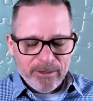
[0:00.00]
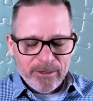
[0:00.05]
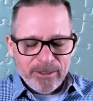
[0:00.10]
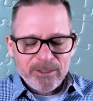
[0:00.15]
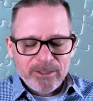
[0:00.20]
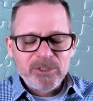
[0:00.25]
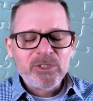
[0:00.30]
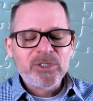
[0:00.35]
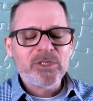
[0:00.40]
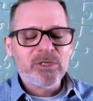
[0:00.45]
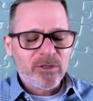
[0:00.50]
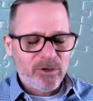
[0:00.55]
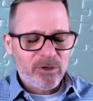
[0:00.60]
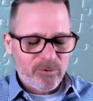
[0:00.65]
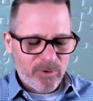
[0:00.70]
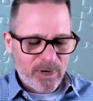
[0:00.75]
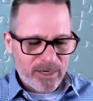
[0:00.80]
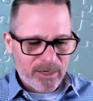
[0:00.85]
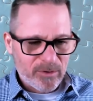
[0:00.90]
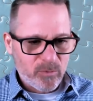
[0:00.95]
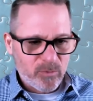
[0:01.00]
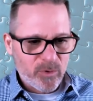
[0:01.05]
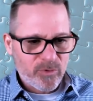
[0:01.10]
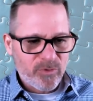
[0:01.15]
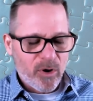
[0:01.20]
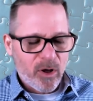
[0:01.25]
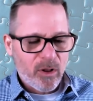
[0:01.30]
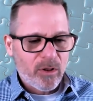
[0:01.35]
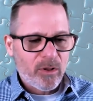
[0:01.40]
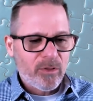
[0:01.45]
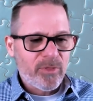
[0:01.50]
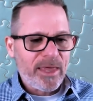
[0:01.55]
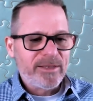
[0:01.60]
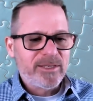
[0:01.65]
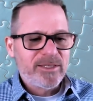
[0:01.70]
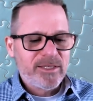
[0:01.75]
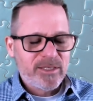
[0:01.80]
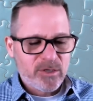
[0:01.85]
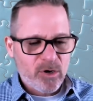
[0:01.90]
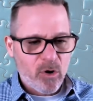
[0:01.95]
exhilarated with all
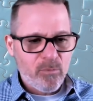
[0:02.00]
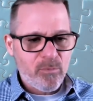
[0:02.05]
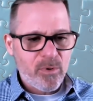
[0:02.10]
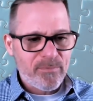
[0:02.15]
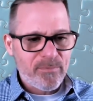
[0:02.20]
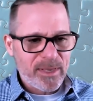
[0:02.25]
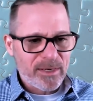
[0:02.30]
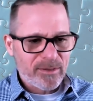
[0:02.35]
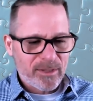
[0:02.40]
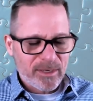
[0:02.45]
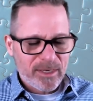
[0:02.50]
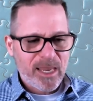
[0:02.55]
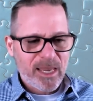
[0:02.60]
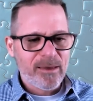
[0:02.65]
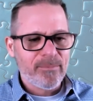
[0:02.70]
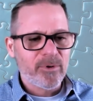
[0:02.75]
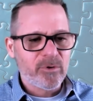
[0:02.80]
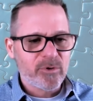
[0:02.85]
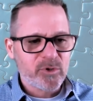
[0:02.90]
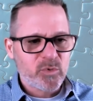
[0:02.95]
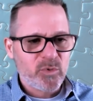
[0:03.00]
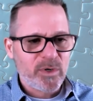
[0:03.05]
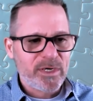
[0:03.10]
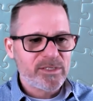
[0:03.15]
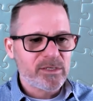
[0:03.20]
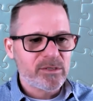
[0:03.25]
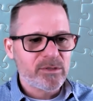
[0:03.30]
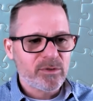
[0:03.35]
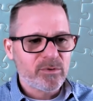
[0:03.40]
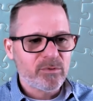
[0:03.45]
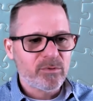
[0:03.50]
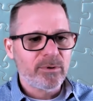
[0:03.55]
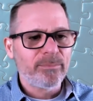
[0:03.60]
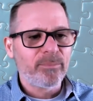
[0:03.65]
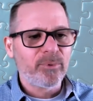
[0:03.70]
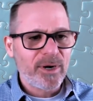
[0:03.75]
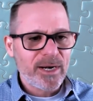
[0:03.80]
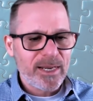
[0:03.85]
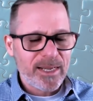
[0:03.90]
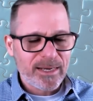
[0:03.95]
that dopamine and the chemicals racing through her
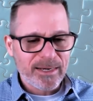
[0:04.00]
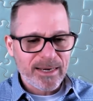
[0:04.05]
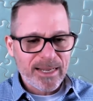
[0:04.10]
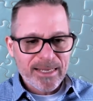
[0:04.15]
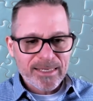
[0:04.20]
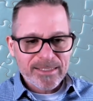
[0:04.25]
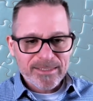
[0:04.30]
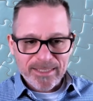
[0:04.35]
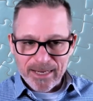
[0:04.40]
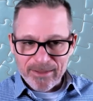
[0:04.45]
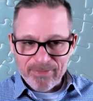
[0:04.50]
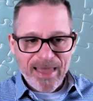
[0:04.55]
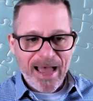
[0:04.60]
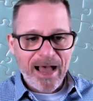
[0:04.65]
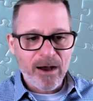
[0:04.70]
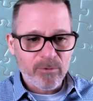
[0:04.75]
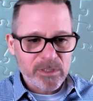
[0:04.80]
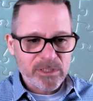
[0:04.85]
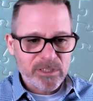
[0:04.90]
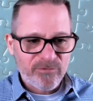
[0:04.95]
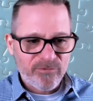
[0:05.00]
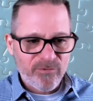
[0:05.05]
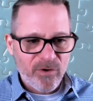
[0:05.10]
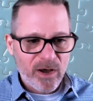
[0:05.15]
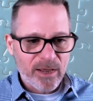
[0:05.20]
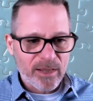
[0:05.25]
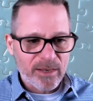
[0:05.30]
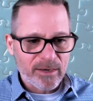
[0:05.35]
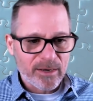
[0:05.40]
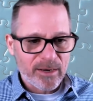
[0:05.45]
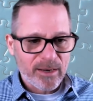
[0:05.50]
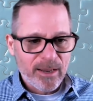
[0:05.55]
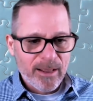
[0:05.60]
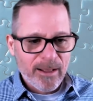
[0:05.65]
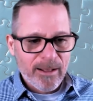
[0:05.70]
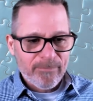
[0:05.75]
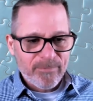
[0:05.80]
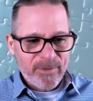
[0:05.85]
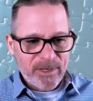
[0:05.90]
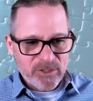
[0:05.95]
brain saying that was fun,
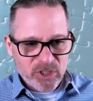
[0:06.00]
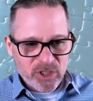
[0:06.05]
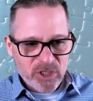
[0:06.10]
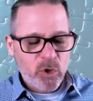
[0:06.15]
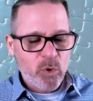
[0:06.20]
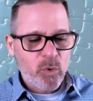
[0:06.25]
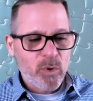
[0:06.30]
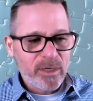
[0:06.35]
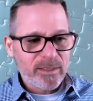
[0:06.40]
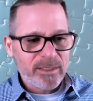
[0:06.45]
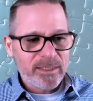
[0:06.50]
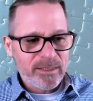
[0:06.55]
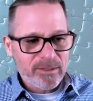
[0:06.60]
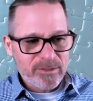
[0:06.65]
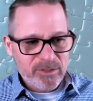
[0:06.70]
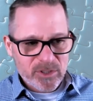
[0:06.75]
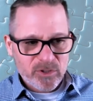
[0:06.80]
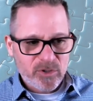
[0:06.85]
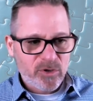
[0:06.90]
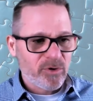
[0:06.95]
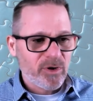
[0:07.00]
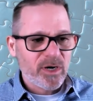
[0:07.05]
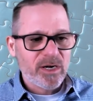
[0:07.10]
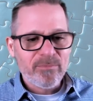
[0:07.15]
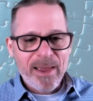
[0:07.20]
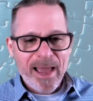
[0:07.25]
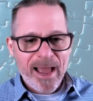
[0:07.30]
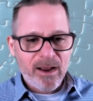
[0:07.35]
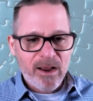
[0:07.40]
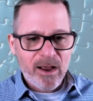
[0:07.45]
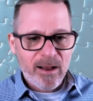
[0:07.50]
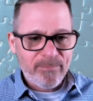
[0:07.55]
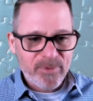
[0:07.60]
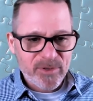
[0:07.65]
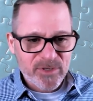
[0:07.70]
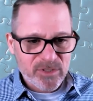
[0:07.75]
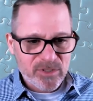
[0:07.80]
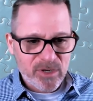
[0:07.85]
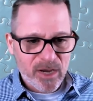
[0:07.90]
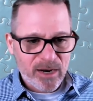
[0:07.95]
that she quickly scurried back up
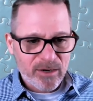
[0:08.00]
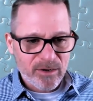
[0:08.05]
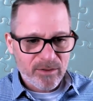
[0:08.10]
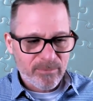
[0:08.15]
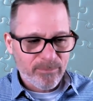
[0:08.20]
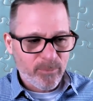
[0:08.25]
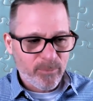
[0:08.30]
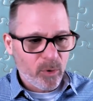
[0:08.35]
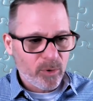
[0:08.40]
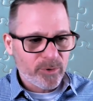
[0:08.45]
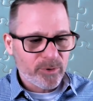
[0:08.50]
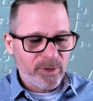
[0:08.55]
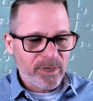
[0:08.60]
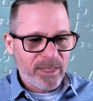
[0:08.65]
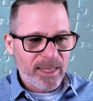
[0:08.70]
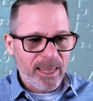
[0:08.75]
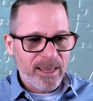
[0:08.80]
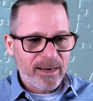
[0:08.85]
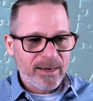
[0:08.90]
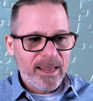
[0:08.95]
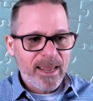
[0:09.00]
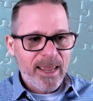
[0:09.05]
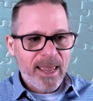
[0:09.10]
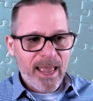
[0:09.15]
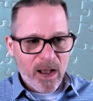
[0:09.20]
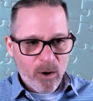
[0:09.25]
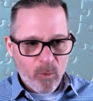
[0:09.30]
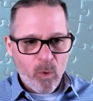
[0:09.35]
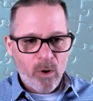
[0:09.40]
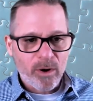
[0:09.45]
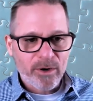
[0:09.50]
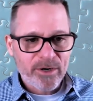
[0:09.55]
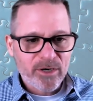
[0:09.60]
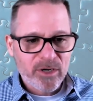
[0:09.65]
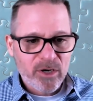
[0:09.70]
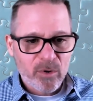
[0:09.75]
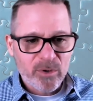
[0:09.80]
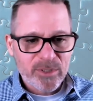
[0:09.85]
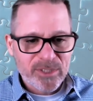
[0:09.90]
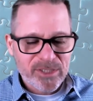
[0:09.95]
the side of the boulder again and wanted to
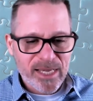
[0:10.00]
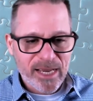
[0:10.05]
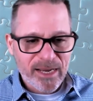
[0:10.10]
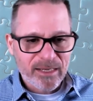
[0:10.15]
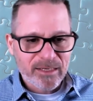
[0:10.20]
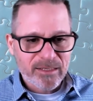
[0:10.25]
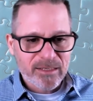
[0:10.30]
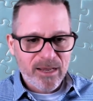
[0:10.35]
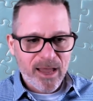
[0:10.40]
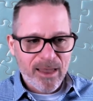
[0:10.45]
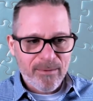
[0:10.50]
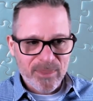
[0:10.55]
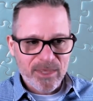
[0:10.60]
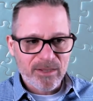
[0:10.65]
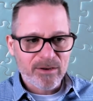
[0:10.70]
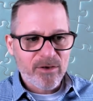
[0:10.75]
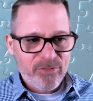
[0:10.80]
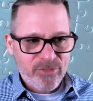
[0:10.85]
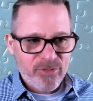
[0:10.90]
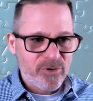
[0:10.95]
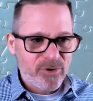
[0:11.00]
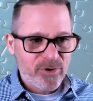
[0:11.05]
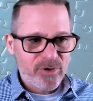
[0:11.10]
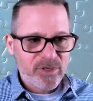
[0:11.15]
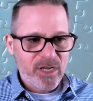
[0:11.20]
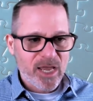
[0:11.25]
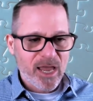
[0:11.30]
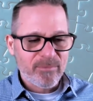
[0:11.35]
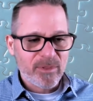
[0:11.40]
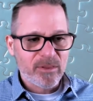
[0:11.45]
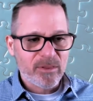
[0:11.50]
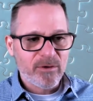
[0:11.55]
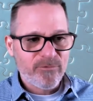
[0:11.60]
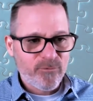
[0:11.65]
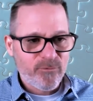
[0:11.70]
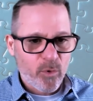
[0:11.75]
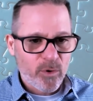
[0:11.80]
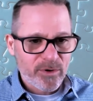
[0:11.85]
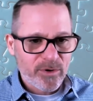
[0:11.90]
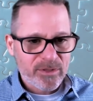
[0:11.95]
go a second time, then a third time, then the
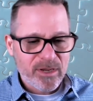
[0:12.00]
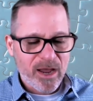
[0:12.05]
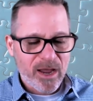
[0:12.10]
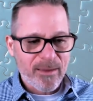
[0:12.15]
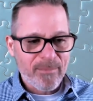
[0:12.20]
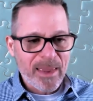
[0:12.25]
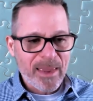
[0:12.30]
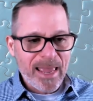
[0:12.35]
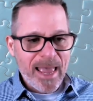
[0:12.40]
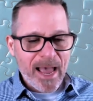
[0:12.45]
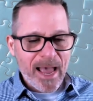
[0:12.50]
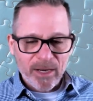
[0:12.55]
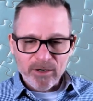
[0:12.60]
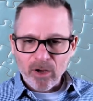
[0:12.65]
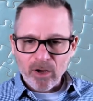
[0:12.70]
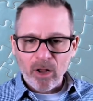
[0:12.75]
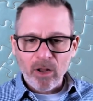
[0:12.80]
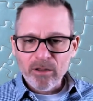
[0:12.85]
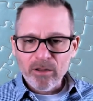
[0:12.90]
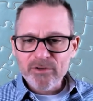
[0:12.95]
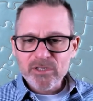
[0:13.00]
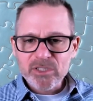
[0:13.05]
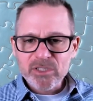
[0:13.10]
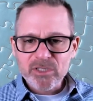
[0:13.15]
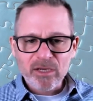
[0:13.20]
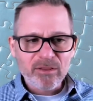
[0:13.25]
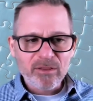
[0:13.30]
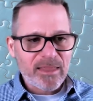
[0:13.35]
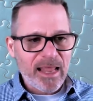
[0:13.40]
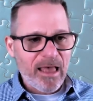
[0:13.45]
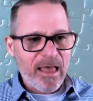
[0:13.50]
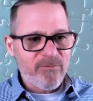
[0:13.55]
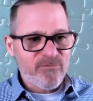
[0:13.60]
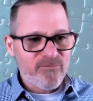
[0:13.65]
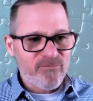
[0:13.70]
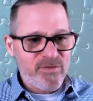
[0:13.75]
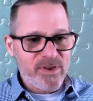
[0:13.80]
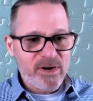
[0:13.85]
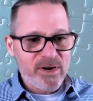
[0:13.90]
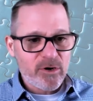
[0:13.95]
fourth time. And all of a sudden that
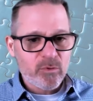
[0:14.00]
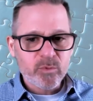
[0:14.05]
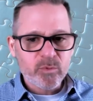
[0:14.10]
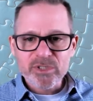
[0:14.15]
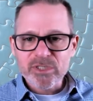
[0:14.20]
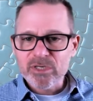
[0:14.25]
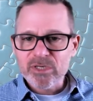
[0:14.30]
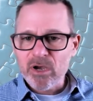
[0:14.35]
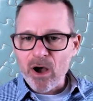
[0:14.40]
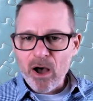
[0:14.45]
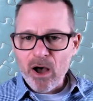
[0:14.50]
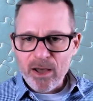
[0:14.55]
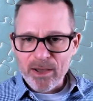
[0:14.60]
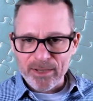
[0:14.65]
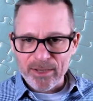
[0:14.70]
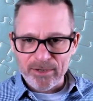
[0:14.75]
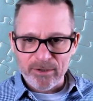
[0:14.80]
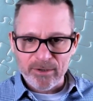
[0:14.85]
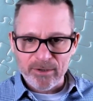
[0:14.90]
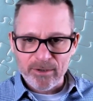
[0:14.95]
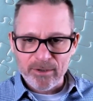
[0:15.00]
fear was gone,